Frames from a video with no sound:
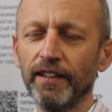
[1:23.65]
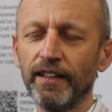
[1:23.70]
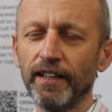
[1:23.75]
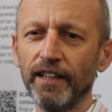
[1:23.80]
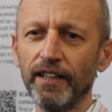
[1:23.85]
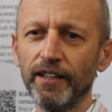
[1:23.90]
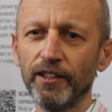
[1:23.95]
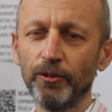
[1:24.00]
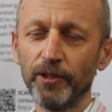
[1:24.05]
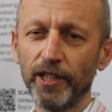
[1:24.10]

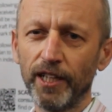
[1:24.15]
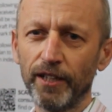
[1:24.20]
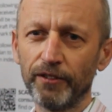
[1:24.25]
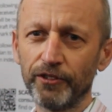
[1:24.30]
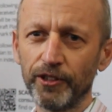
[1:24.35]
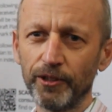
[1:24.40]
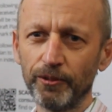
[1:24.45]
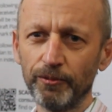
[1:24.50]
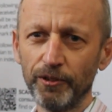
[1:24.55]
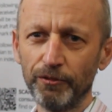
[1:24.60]
that we
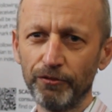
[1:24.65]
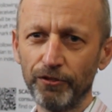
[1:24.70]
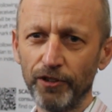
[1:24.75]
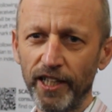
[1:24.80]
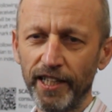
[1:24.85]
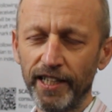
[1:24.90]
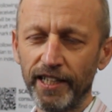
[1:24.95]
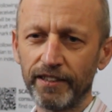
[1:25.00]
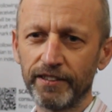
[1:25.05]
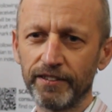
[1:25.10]
have to
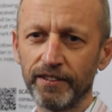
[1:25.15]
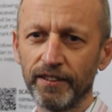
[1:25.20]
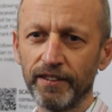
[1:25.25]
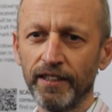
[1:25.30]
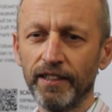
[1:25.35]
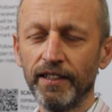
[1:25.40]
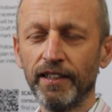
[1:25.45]
reflect.